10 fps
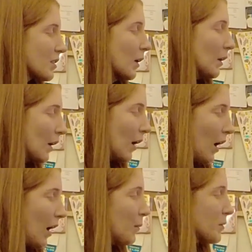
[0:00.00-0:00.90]
So
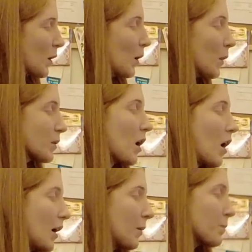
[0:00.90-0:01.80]
a lot of the
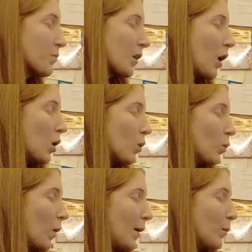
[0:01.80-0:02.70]
time,
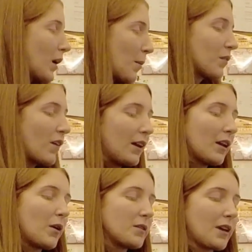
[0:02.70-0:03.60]
when we're coming
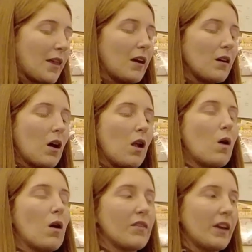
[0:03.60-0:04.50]
fairly close together, a
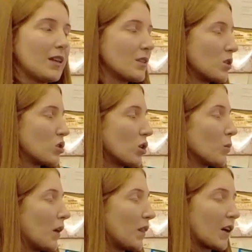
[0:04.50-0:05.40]
lot of it is to
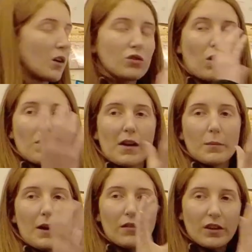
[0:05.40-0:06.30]
do with the control
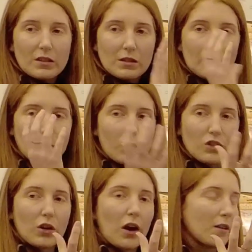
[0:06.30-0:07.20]
around the pelvis,
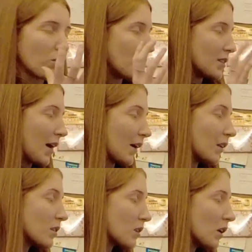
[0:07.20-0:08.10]
which I'll go through in a
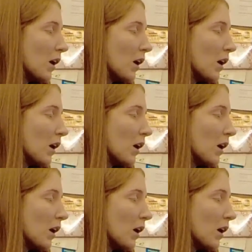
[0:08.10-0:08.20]
second.